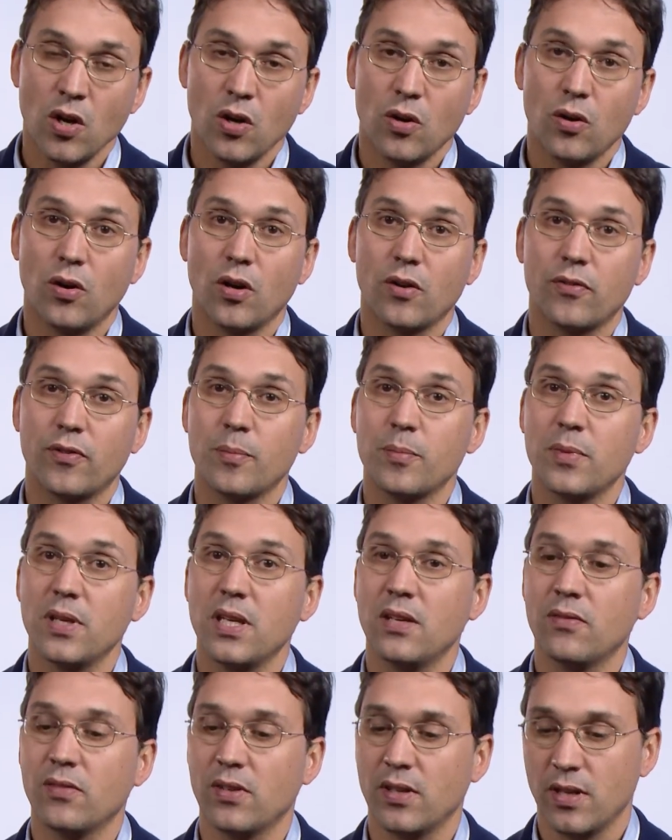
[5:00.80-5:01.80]
or from
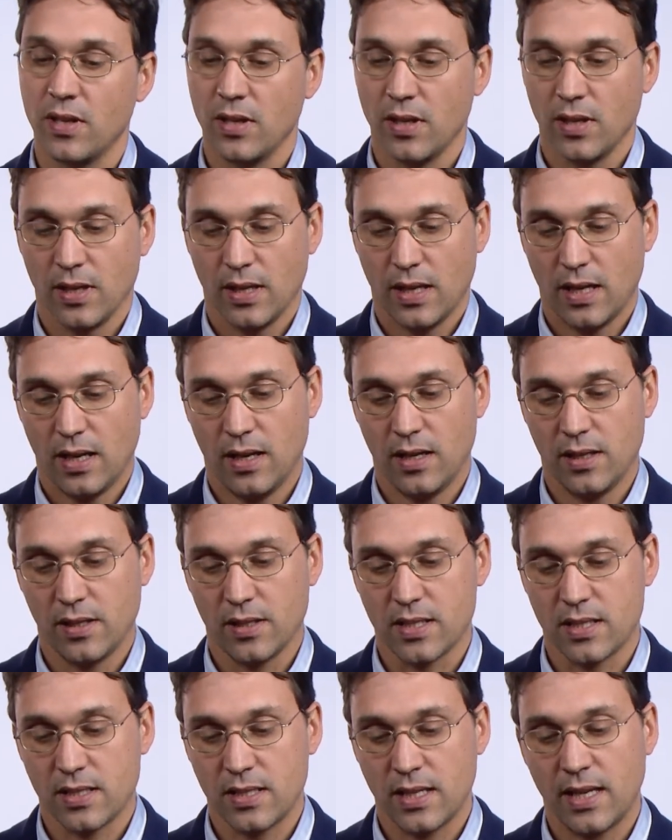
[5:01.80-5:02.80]
even
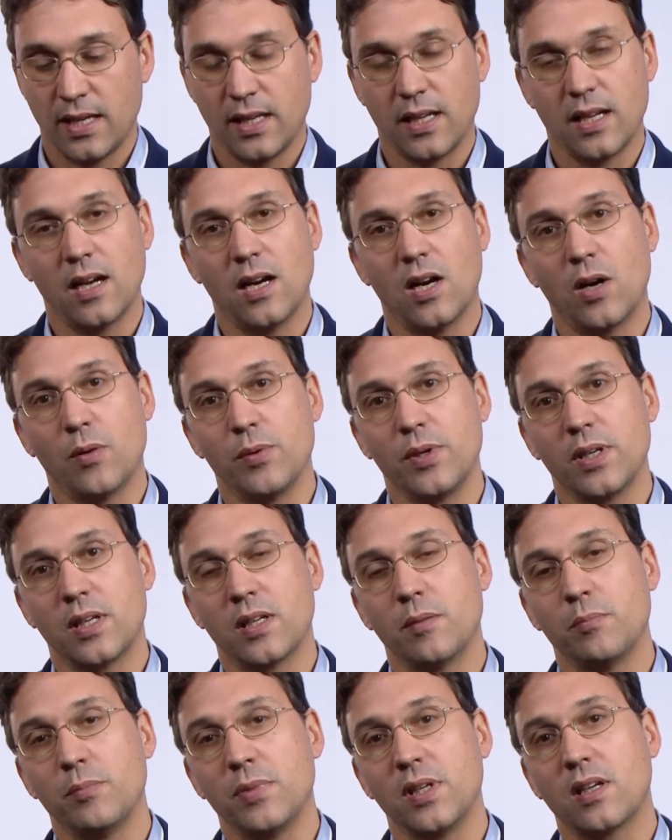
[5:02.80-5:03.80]
understanding how we
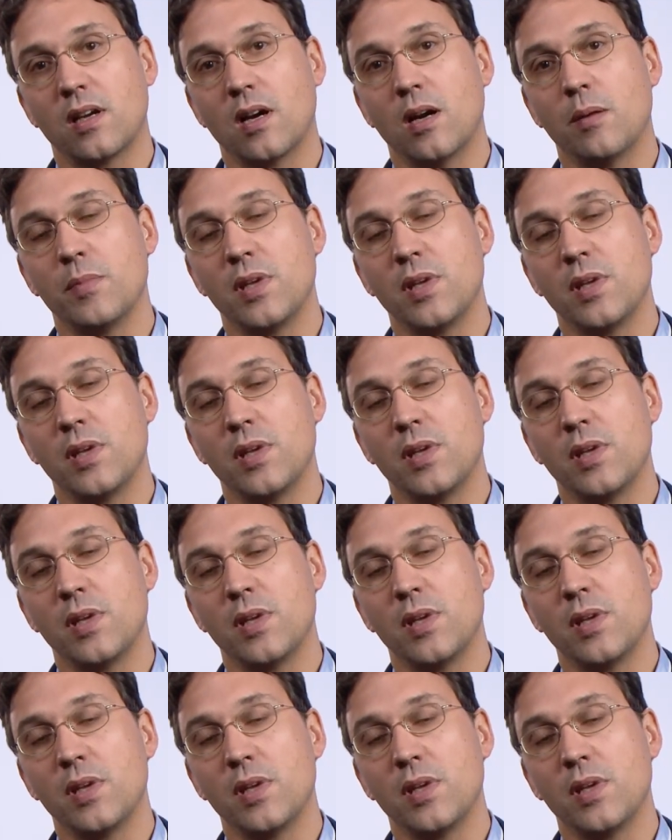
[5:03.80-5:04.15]
can become